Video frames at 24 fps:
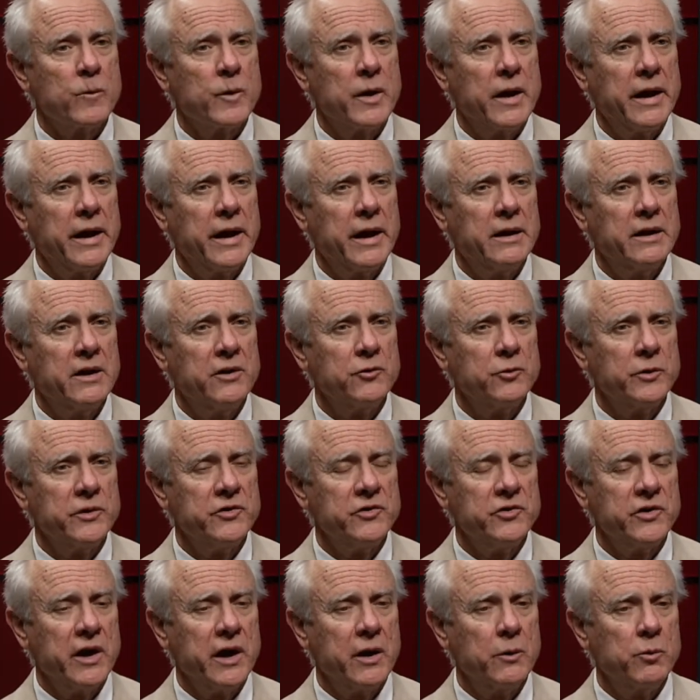and as we
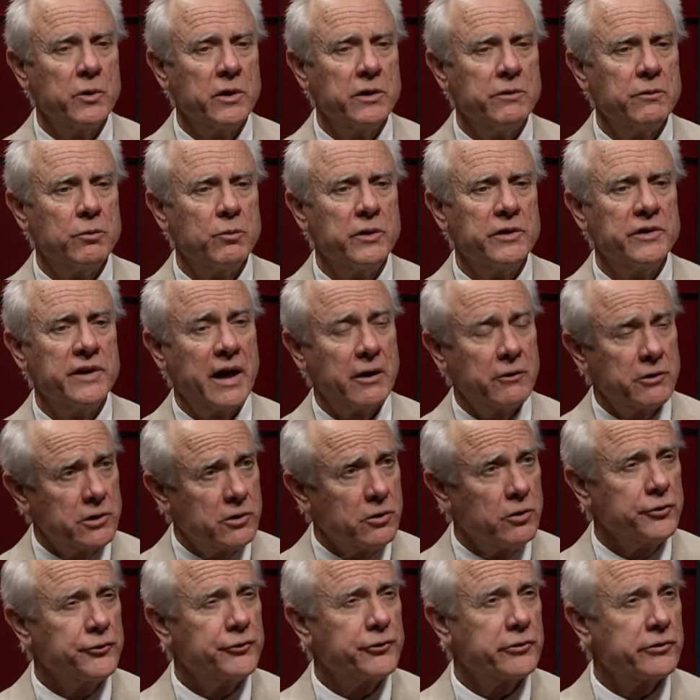said, with, with
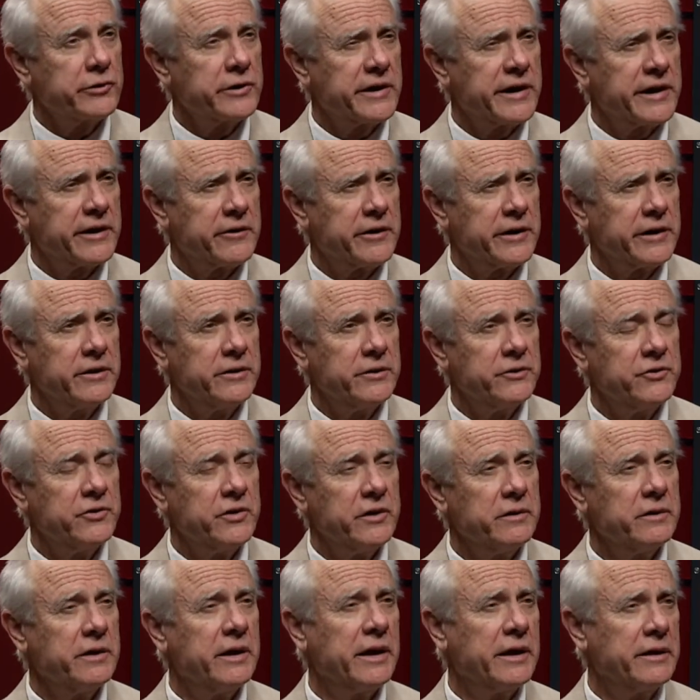agricultural areas
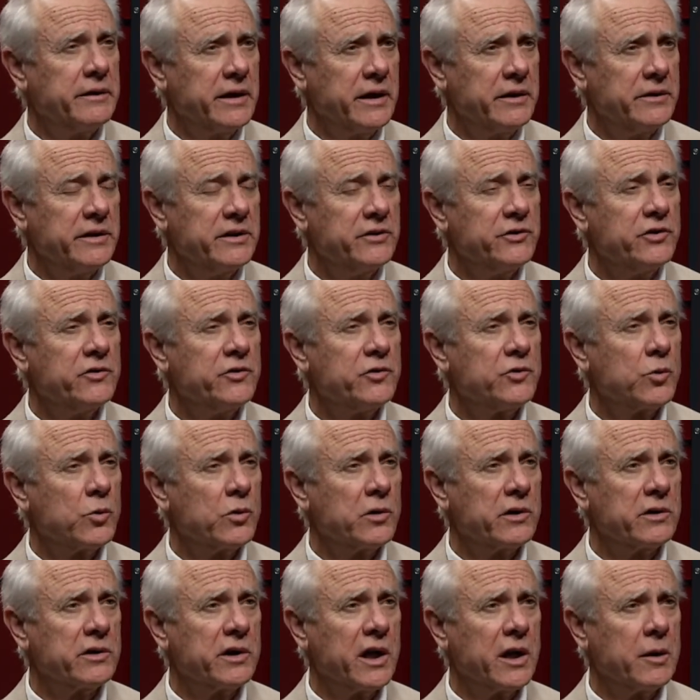and, and then these
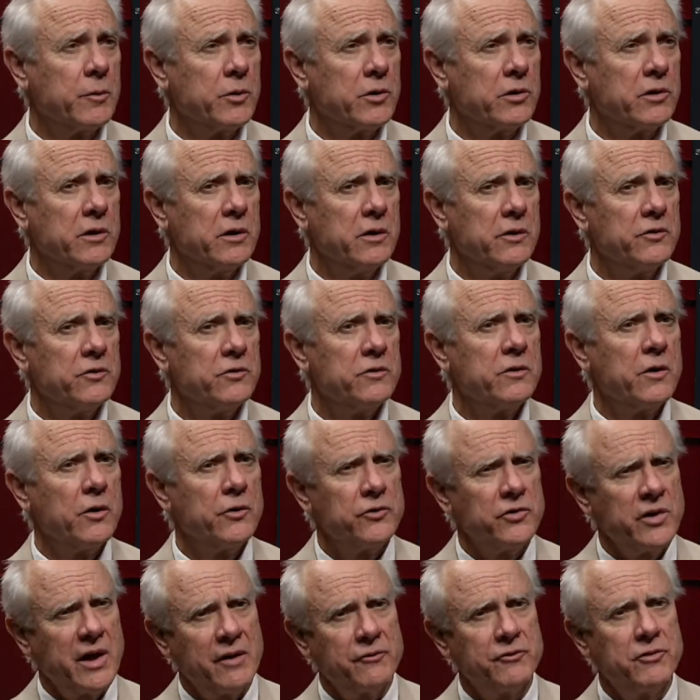historic neighborhoods,
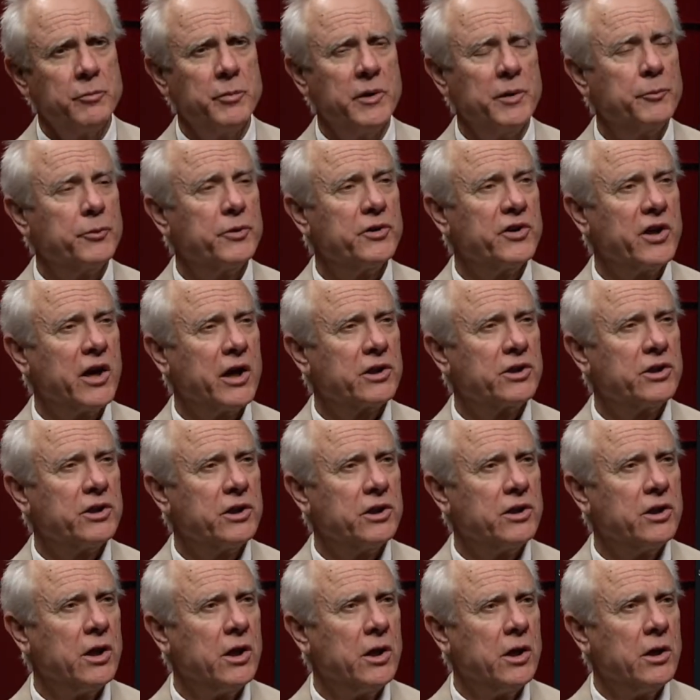those have to be
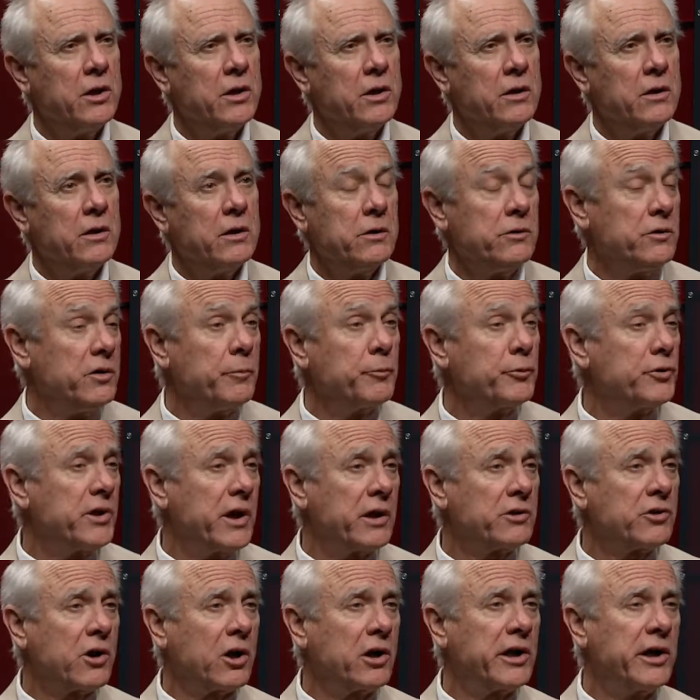protected to
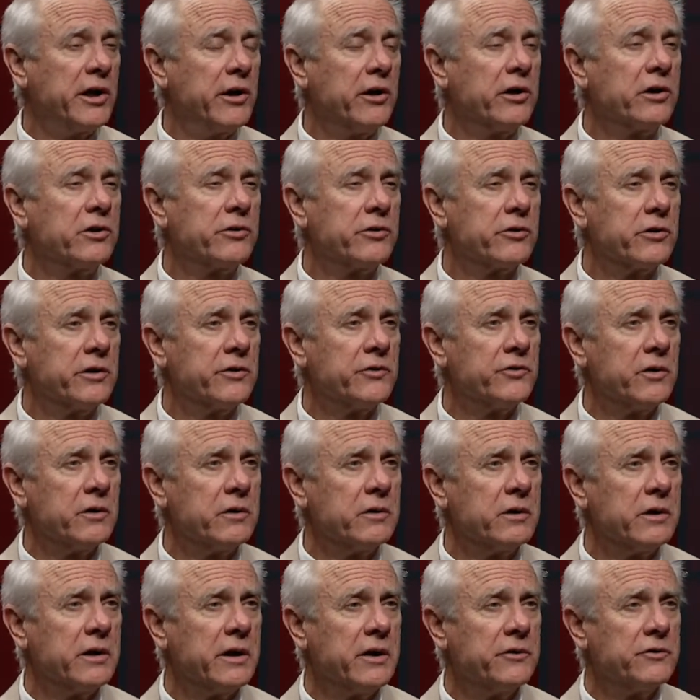protect our character as a,
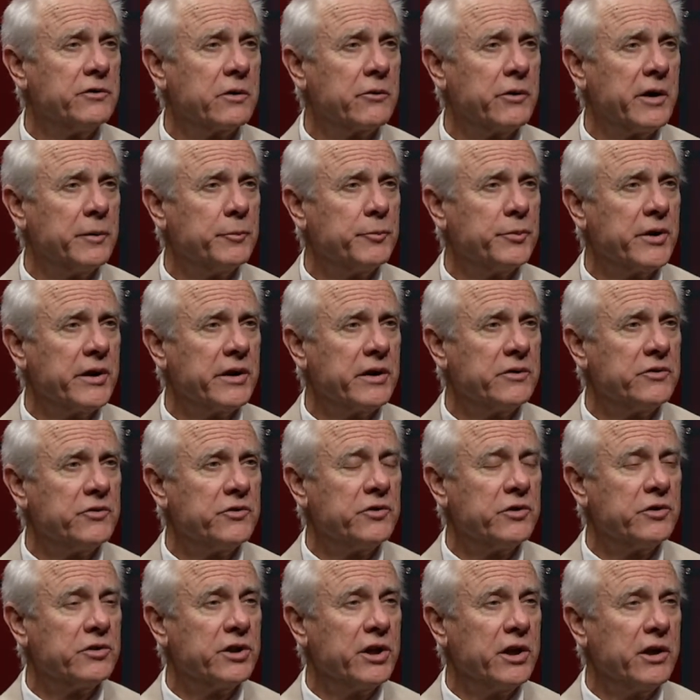as a great place
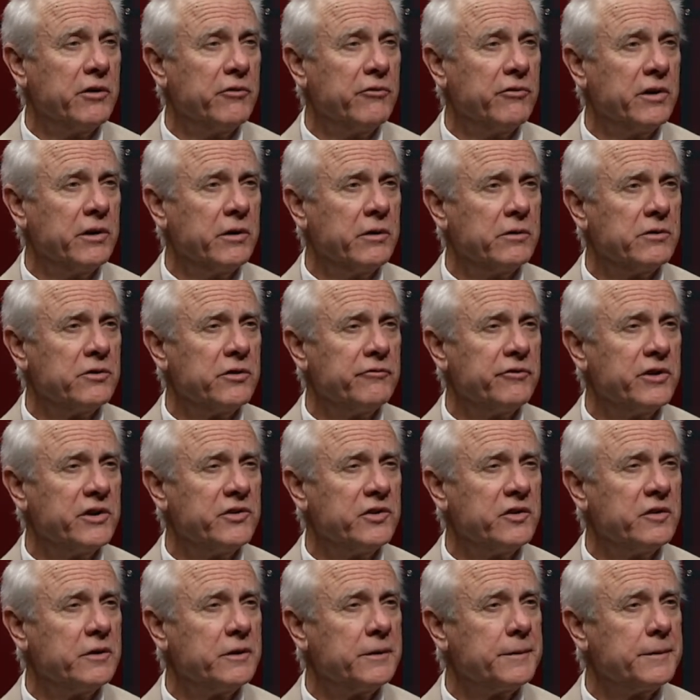to live and to visit.